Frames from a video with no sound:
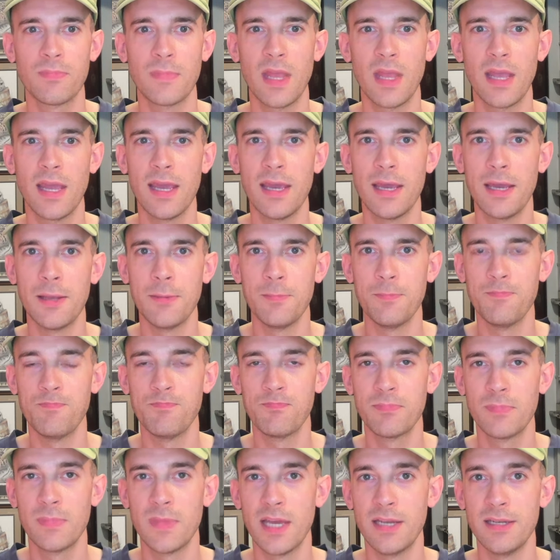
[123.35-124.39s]
And
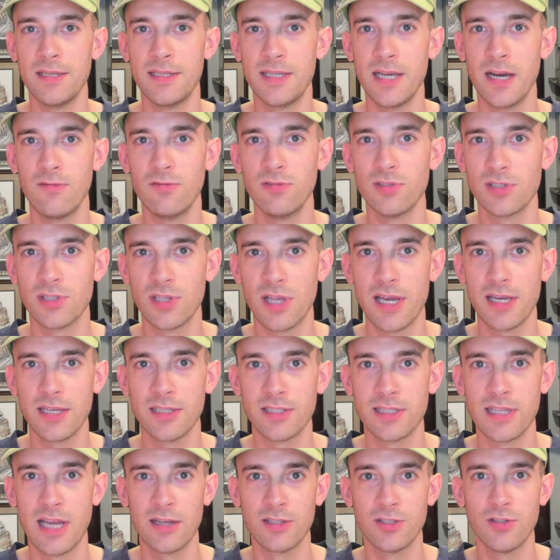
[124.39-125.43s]
then Devil's Lake is
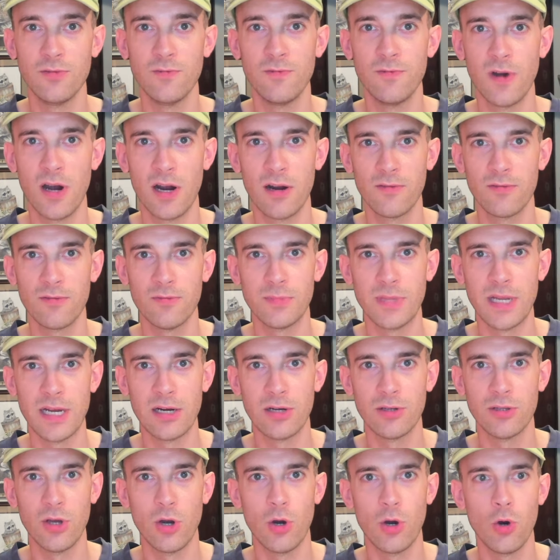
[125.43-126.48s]
not too far from
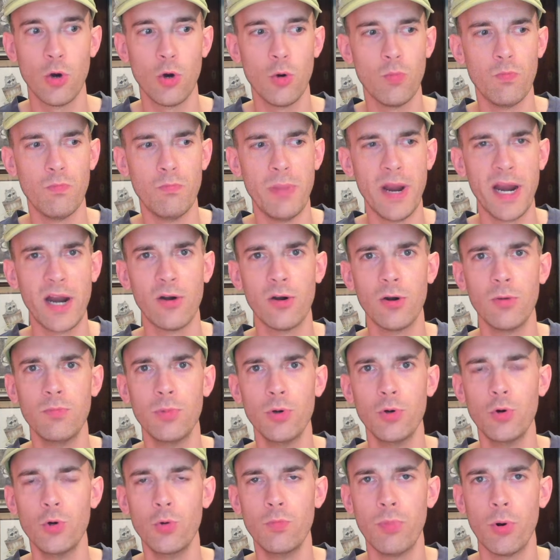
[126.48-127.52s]
there. The whole
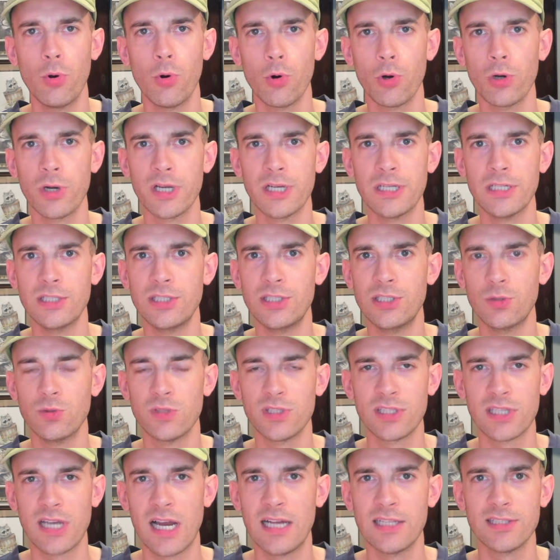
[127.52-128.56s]
Baraboo, Portage,
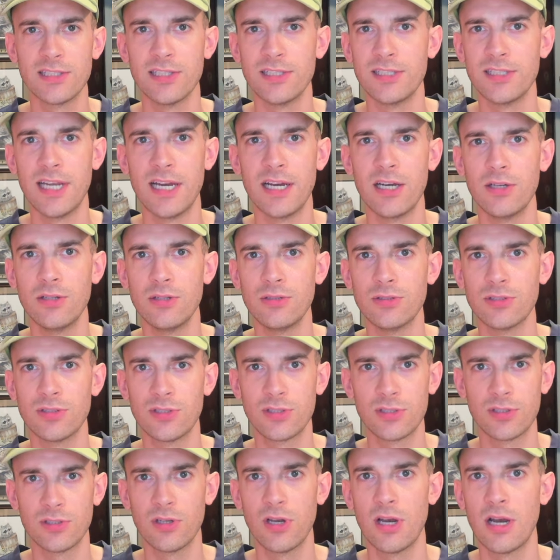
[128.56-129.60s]
Wisconsin
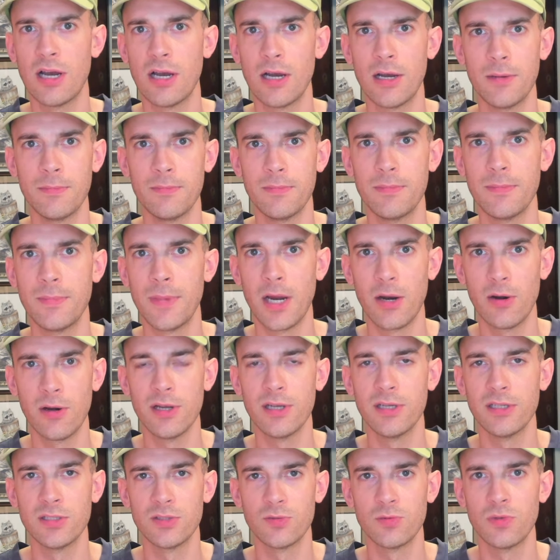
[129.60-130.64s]
Dells um,
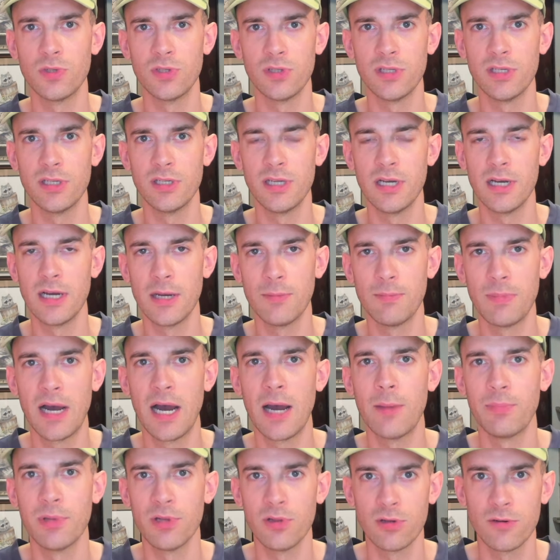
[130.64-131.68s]
area is really uh,
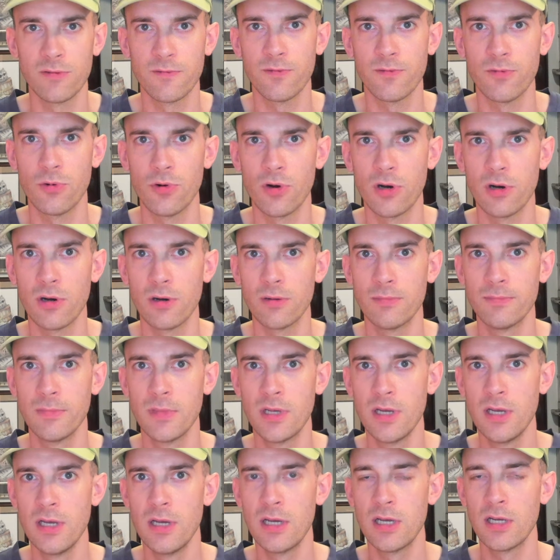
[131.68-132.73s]
popular for
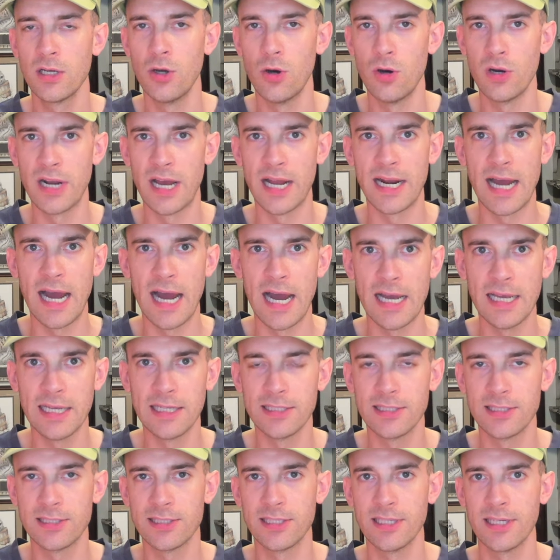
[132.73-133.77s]
going on
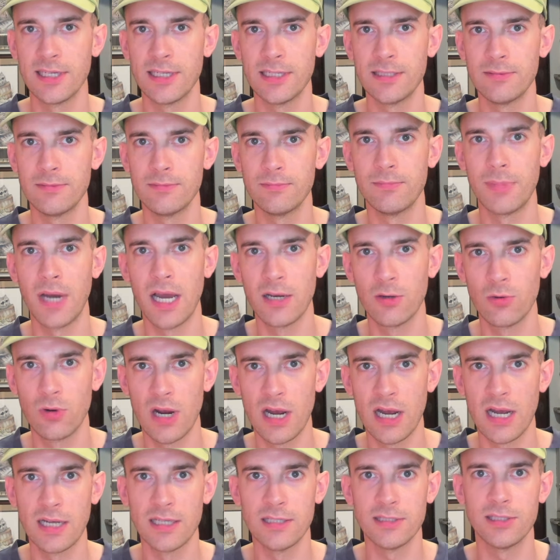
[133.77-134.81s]
hikes and bike
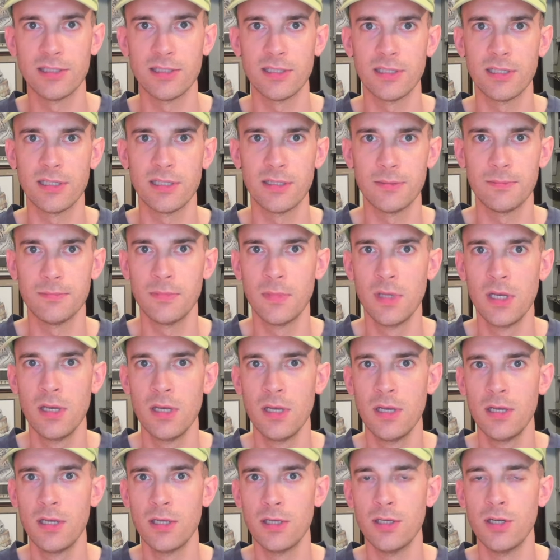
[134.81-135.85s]
rides, um,
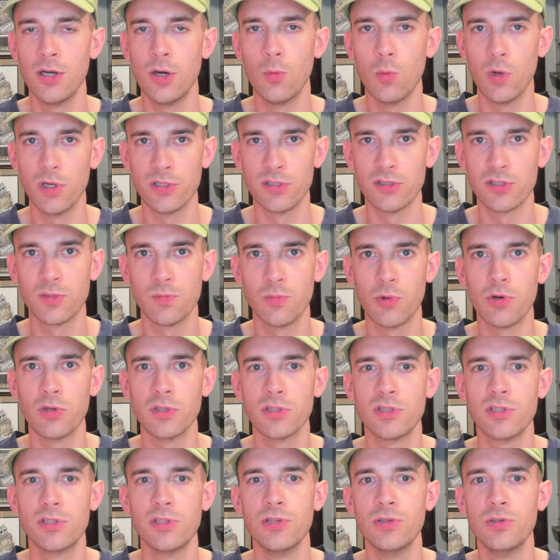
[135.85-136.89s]
you know, winter
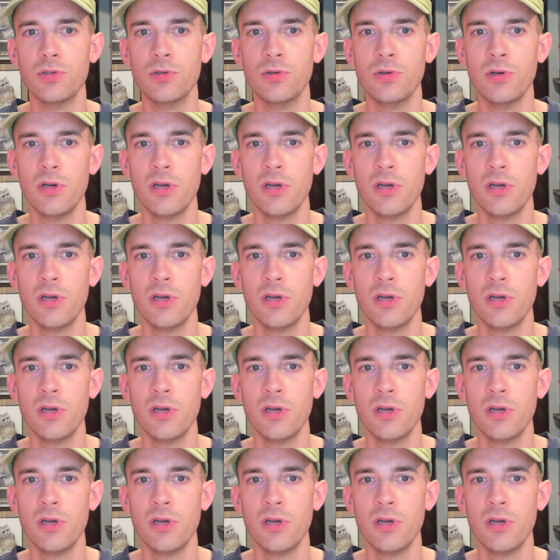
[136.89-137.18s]
sports too.